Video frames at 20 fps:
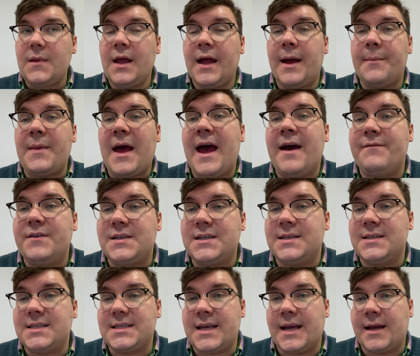
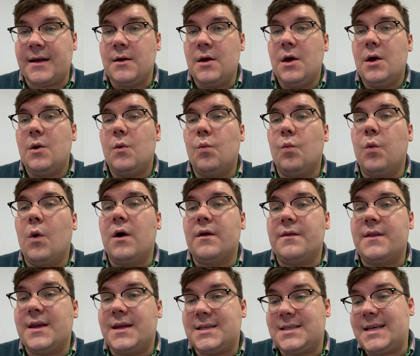evidencing
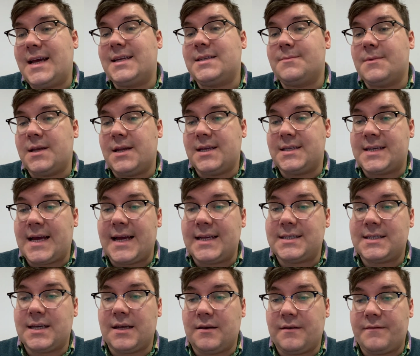what the assessment is
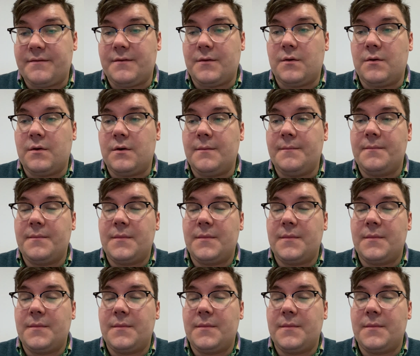asking for.